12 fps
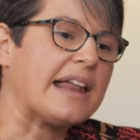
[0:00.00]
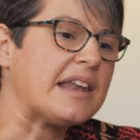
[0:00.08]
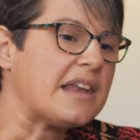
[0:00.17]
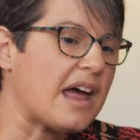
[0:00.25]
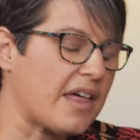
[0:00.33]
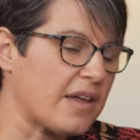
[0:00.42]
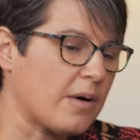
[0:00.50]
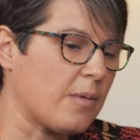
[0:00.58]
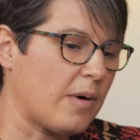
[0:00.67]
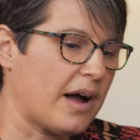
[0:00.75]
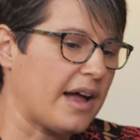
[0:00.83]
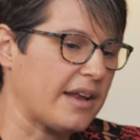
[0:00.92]
and another
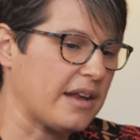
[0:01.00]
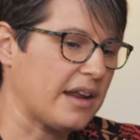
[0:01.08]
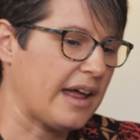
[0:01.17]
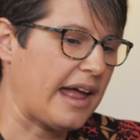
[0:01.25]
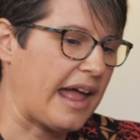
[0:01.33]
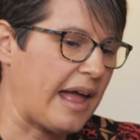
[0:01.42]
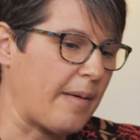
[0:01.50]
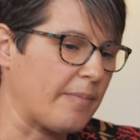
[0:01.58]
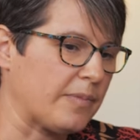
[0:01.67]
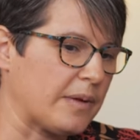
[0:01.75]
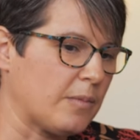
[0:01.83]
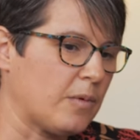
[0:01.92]
one
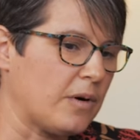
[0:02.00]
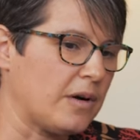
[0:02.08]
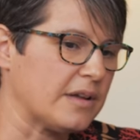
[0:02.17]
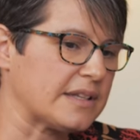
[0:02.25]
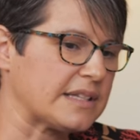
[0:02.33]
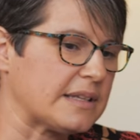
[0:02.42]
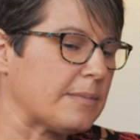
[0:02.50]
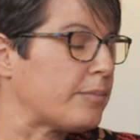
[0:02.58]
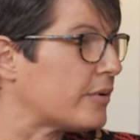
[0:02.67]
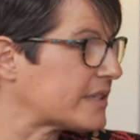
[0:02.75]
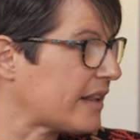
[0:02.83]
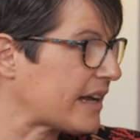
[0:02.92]
um, was the
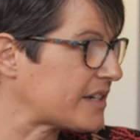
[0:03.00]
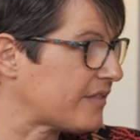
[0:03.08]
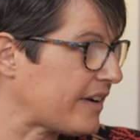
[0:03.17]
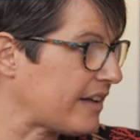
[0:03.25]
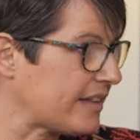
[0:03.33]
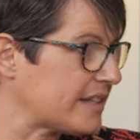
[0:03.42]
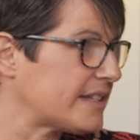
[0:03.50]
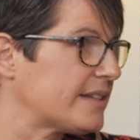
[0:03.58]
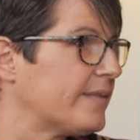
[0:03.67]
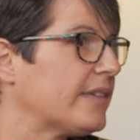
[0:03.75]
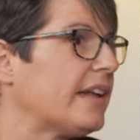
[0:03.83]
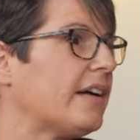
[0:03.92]
post election violence,
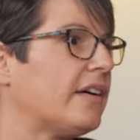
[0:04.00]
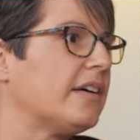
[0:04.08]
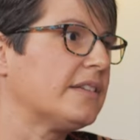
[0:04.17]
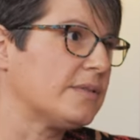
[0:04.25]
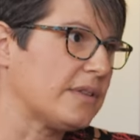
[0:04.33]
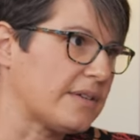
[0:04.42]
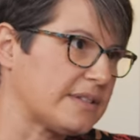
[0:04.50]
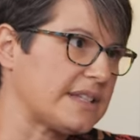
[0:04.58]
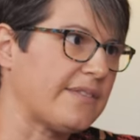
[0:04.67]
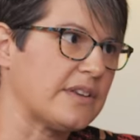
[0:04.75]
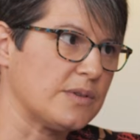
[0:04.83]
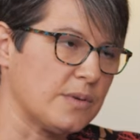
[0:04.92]
mm -hmm. uh, mm-hmm.
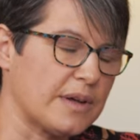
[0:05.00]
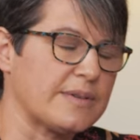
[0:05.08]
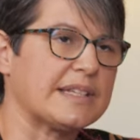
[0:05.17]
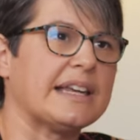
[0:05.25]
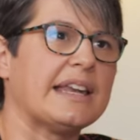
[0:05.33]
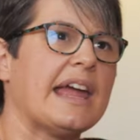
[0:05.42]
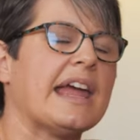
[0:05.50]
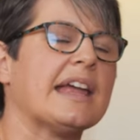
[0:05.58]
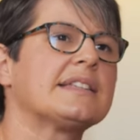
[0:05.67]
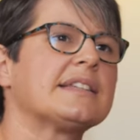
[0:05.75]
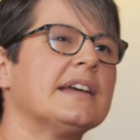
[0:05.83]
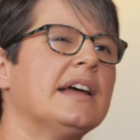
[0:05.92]
2007,
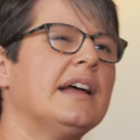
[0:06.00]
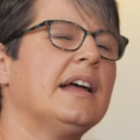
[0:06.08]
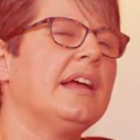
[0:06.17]
2008. Mm.